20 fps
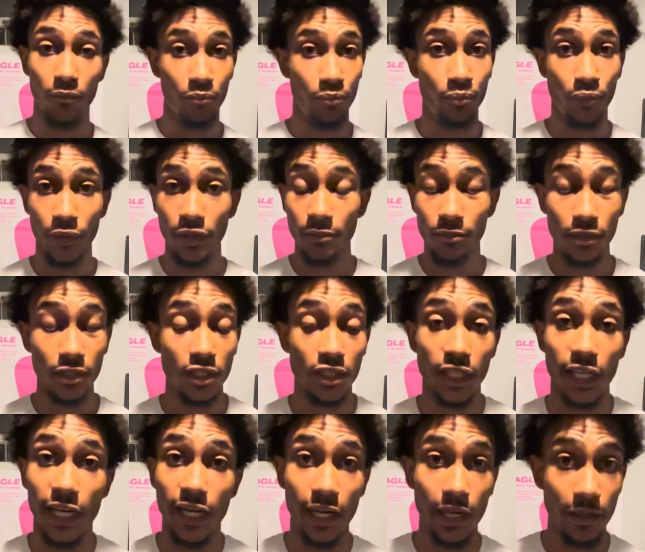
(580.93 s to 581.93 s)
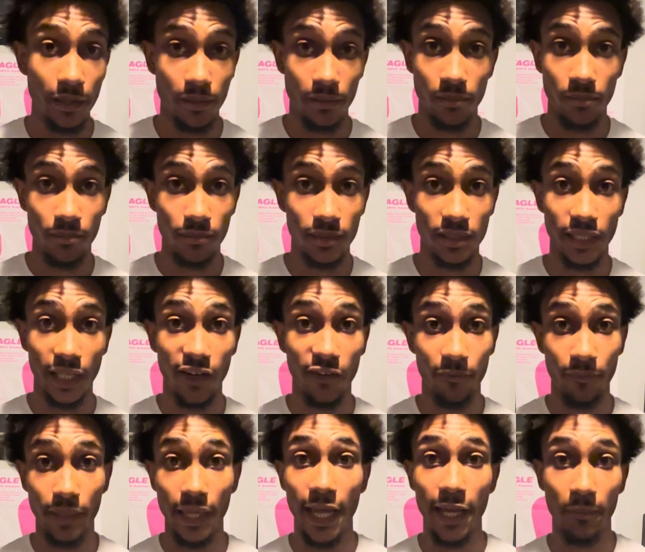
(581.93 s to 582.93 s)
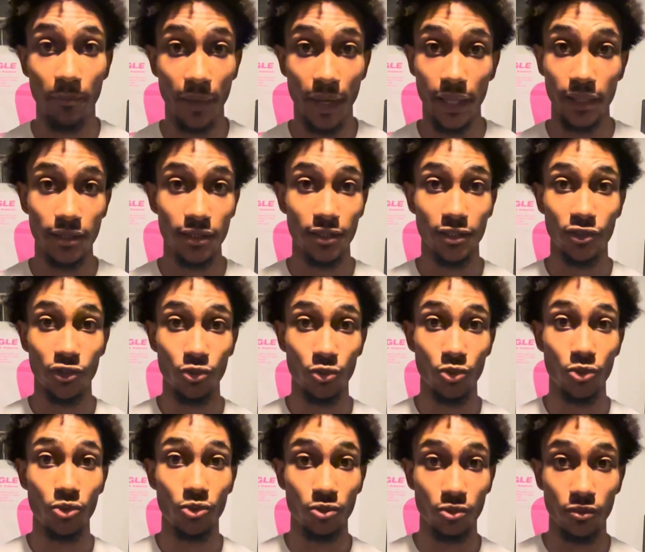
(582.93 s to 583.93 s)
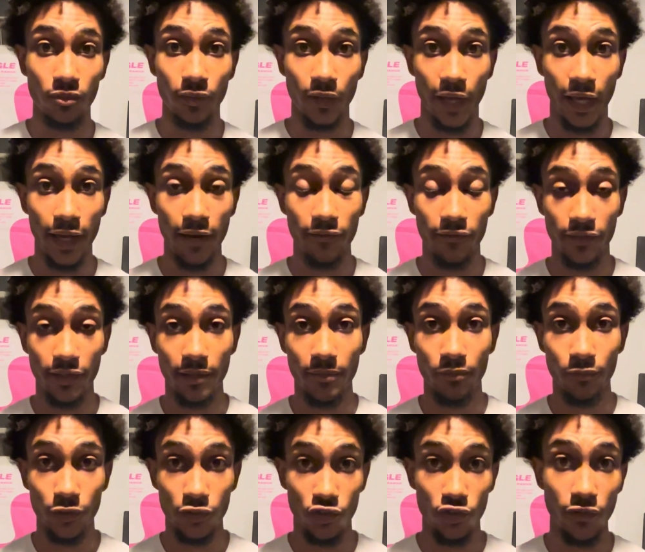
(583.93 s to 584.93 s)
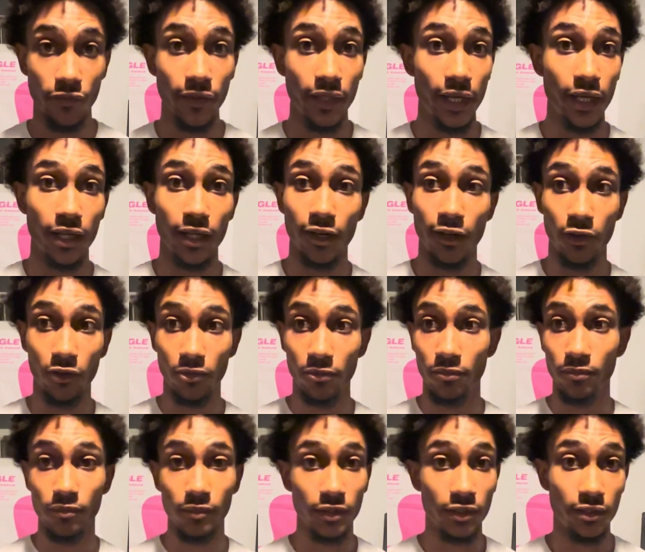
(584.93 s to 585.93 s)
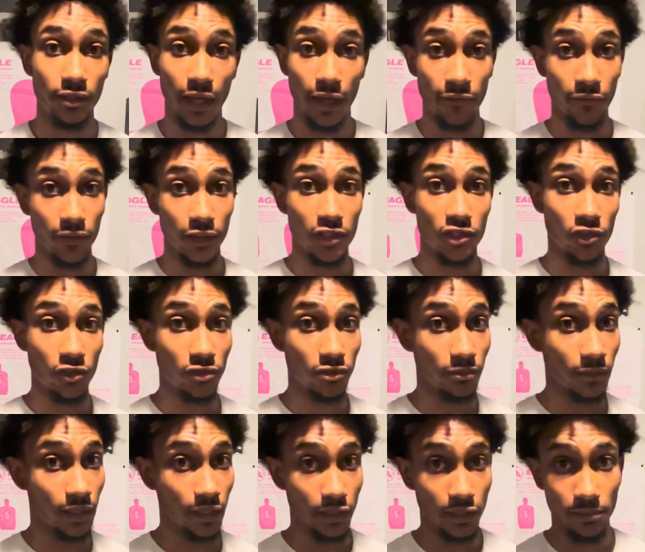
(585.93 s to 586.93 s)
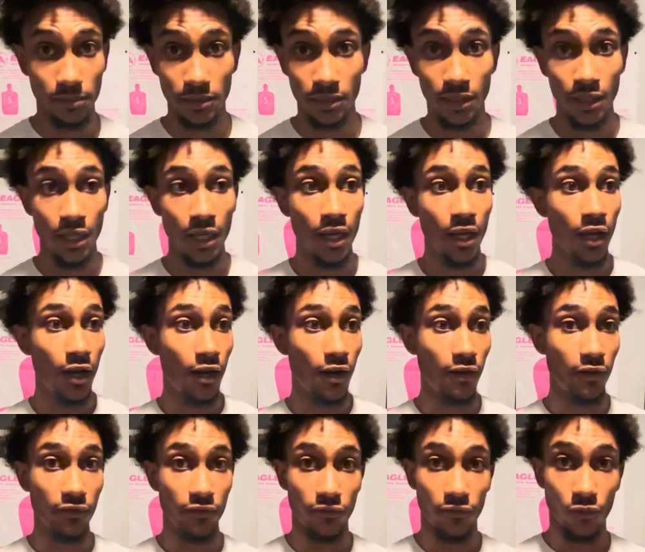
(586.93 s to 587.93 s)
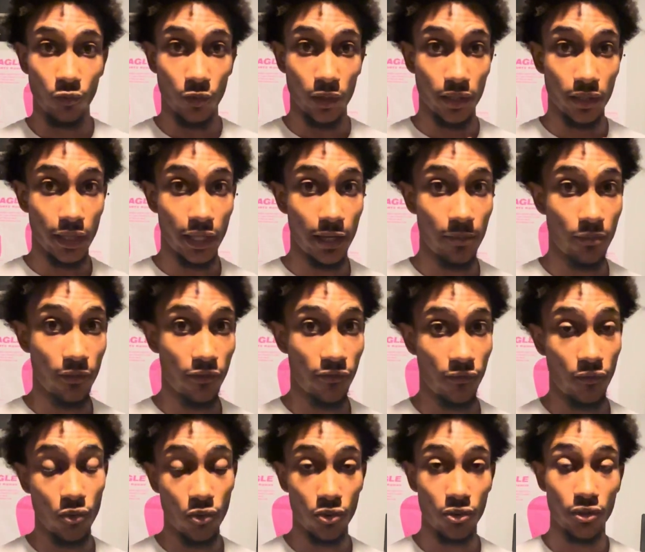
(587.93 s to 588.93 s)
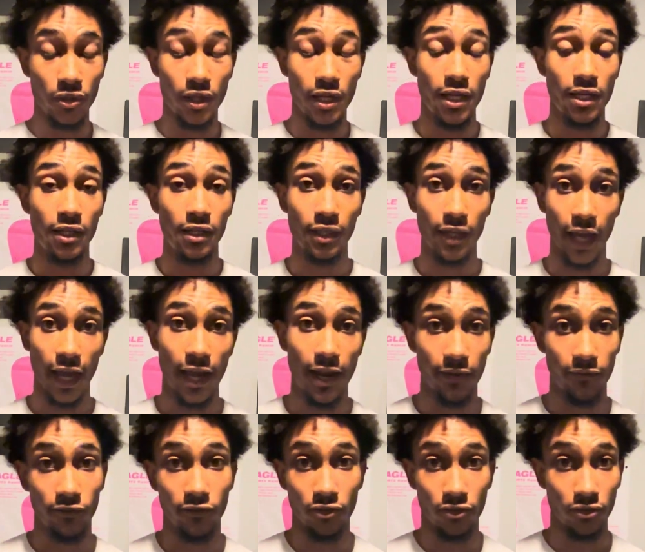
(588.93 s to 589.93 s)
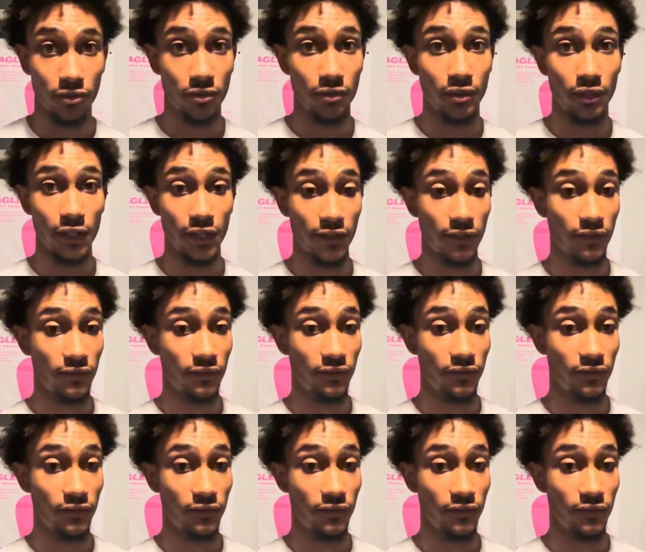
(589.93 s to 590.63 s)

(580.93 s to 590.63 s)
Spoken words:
Pretty much any set of black mats, you will have them rejuvenated. I'll definitely show some clips of what a before and an after of